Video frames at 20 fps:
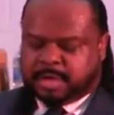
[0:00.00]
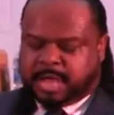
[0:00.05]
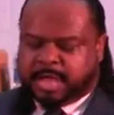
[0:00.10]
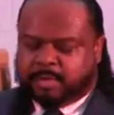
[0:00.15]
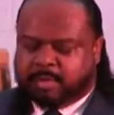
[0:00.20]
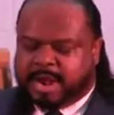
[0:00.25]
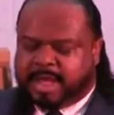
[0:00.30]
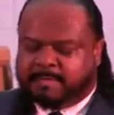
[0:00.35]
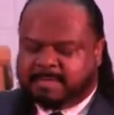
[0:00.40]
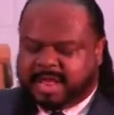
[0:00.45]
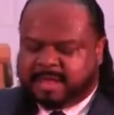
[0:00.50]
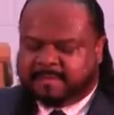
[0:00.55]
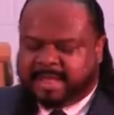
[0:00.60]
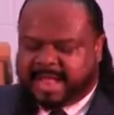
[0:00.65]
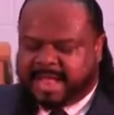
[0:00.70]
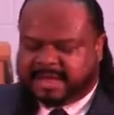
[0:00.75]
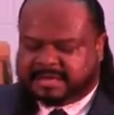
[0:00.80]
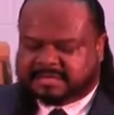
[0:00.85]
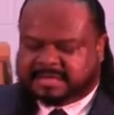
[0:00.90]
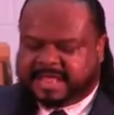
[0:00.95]
And what I mean
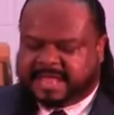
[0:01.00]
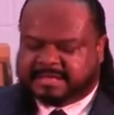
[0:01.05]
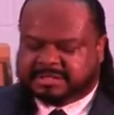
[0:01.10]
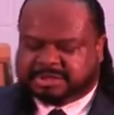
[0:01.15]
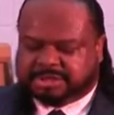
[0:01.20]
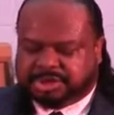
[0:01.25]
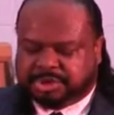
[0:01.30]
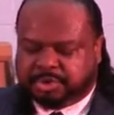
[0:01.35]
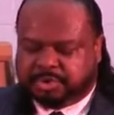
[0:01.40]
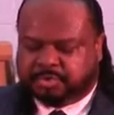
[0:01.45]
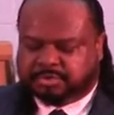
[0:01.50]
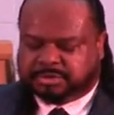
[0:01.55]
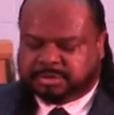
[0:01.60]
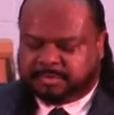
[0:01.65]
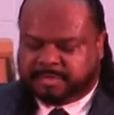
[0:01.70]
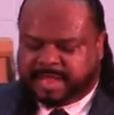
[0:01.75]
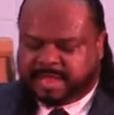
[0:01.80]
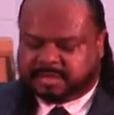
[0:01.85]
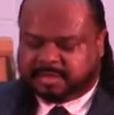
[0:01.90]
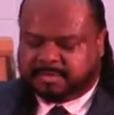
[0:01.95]
by it takes two
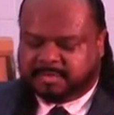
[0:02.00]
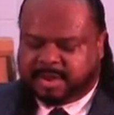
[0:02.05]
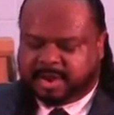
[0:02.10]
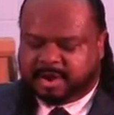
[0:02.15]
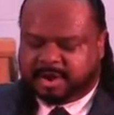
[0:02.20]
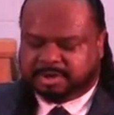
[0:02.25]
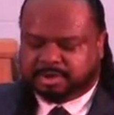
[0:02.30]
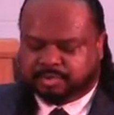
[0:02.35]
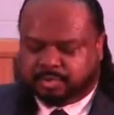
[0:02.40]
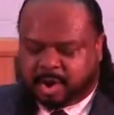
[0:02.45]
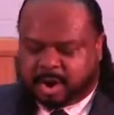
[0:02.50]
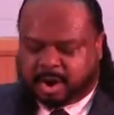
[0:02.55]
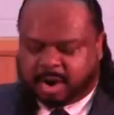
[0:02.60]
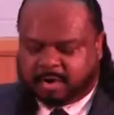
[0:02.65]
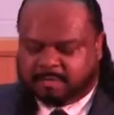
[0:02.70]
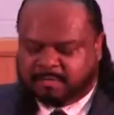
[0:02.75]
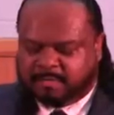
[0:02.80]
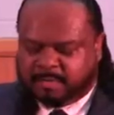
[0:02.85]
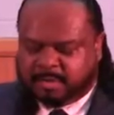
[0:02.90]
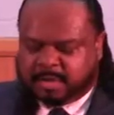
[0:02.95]
to make the marriage
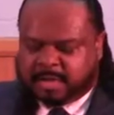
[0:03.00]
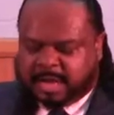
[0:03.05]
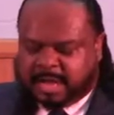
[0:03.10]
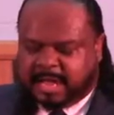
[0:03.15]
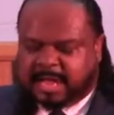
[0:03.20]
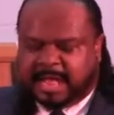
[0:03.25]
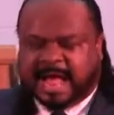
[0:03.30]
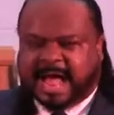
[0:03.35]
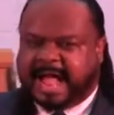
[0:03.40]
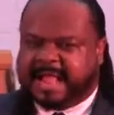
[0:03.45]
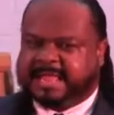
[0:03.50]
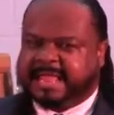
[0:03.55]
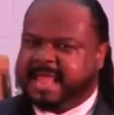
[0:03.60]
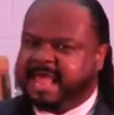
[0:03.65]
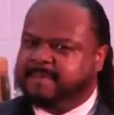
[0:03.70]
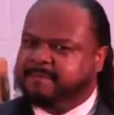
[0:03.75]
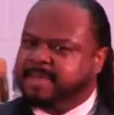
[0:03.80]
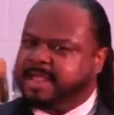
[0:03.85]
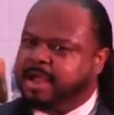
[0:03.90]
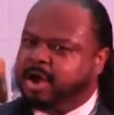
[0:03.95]
work, I
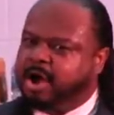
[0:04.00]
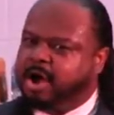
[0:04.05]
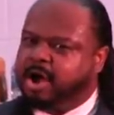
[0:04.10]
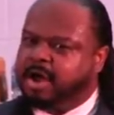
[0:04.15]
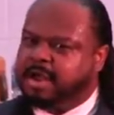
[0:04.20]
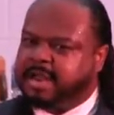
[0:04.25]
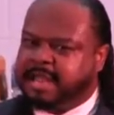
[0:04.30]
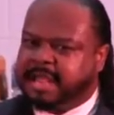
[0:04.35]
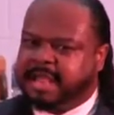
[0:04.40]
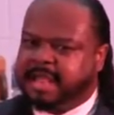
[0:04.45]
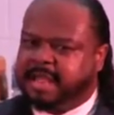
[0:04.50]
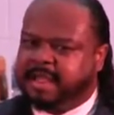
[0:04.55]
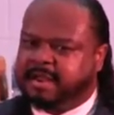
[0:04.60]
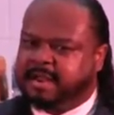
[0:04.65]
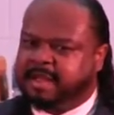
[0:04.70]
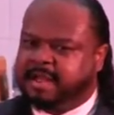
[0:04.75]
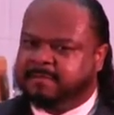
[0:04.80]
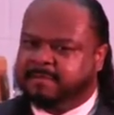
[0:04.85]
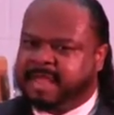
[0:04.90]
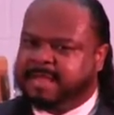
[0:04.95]
can't be all
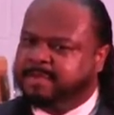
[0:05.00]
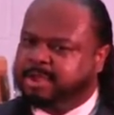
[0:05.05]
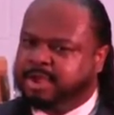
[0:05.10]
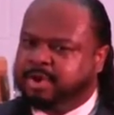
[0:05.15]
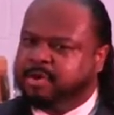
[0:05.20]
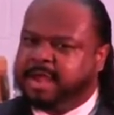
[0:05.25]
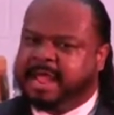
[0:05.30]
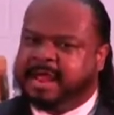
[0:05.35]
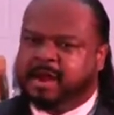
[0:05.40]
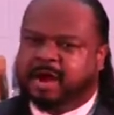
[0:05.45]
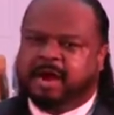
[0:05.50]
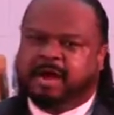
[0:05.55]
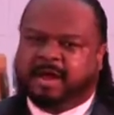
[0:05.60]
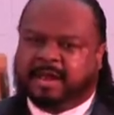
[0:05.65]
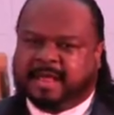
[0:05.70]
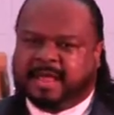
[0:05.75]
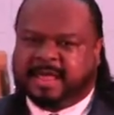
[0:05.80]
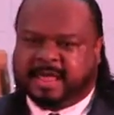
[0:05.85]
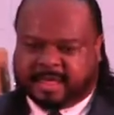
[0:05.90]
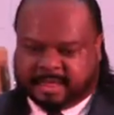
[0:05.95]
in, and maybe you ain't
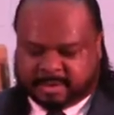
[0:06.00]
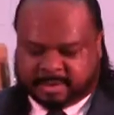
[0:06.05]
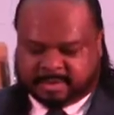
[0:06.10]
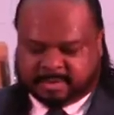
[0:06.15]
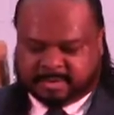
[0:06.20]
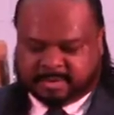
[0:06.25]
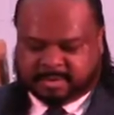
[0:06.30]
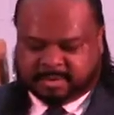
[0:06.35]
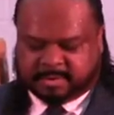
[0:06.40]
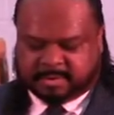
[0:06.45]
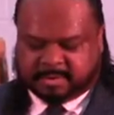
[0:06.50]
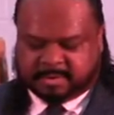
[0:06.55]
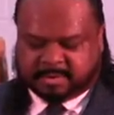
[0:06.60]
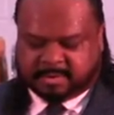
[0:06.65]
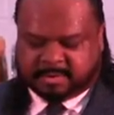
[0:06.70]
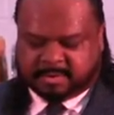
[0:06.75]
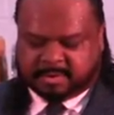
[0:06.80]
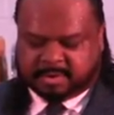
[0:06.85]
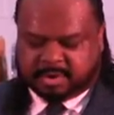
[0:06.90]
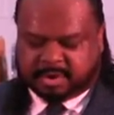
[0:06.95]
all in.
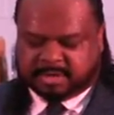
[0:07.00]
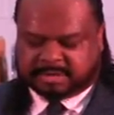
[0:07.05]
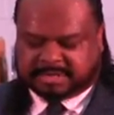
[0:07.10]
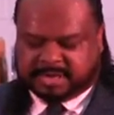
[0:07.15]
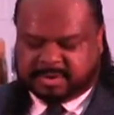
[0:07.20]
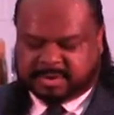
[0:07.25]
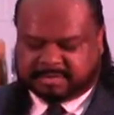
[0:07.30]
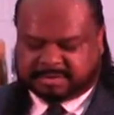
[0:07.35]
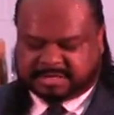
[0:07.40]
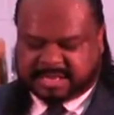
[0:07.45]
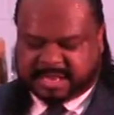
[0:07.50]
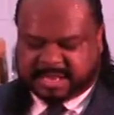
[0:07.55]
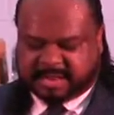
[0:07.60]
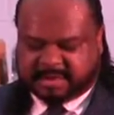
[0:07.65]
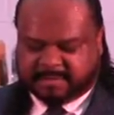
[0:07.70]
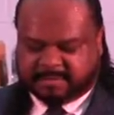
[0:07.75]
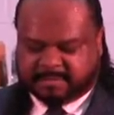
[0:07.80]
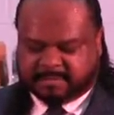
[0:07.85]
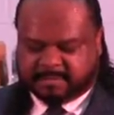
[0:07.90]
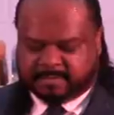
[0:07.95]
Right. You understand what I'm
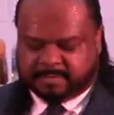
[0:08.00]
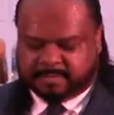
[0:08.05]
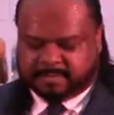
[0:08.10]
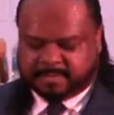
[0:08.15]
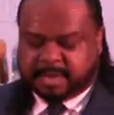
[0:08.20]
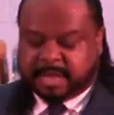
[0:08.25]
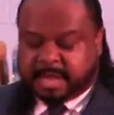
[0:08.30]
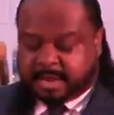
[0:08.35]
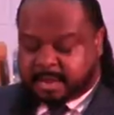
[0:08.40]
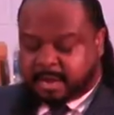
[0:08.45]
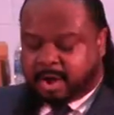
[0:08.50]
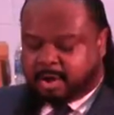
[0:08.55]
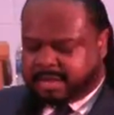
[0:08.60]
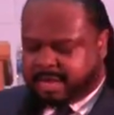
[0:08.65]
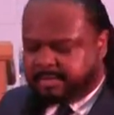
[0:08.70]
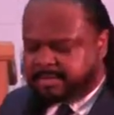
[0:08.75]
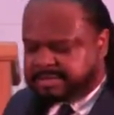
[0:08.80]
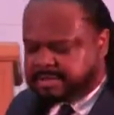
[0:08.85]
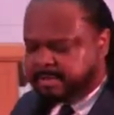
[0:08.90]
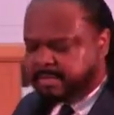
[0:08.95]
saying? Yep. Okay,
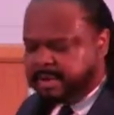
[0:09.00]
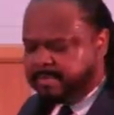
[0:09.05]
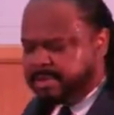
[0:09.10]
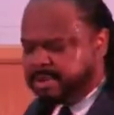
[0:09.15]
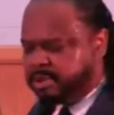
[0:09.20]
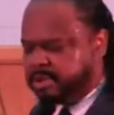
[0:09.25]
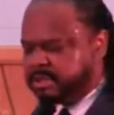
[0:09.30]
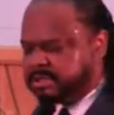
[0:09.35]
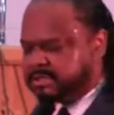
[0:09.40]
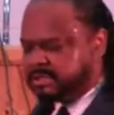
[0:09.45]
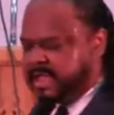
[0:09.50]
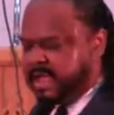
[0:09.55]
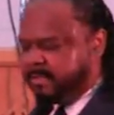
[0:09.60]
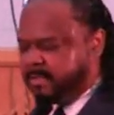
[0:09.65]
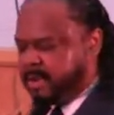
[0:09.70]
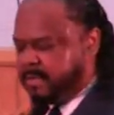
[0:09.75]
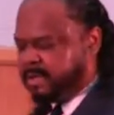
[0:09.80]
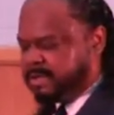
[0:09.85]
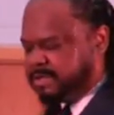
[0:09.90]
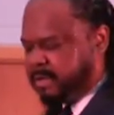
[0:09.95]
let me give you an
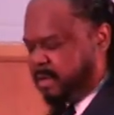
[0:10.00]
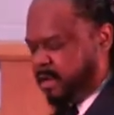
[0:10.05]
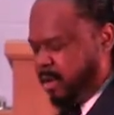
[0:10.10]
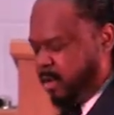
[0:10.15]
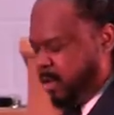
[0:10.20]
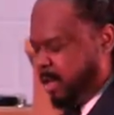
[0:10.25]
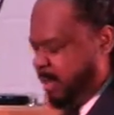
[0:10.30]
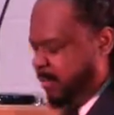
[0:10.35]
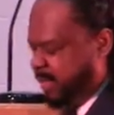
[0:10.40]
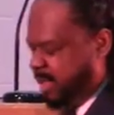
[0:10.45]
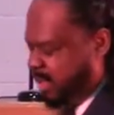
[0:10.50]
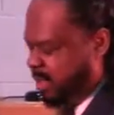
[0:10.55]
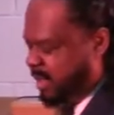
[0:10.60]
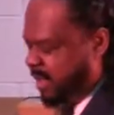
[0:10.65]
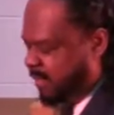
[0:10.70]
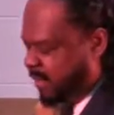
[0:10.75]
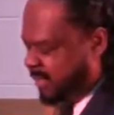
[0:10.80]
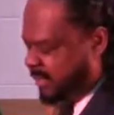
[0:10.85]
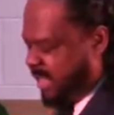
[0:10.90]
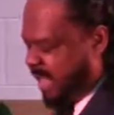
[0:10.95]
example. Let me give you
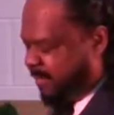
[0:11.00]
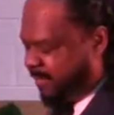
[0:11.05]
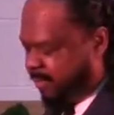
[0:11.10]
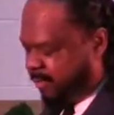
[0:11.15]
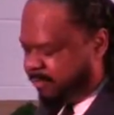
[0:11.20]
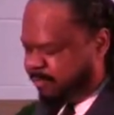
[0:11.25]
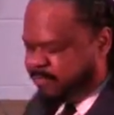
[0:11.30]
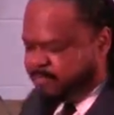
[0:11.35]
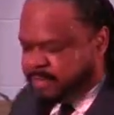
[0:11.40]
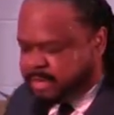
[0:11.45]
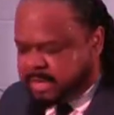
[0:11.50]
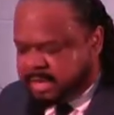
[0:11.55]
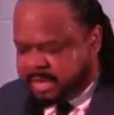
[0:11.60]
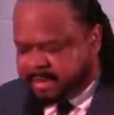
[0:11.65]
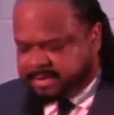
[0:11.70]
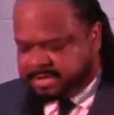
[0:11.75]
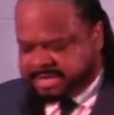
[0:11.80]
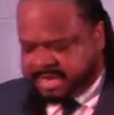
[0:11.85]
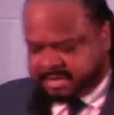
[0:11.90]
another example. Let me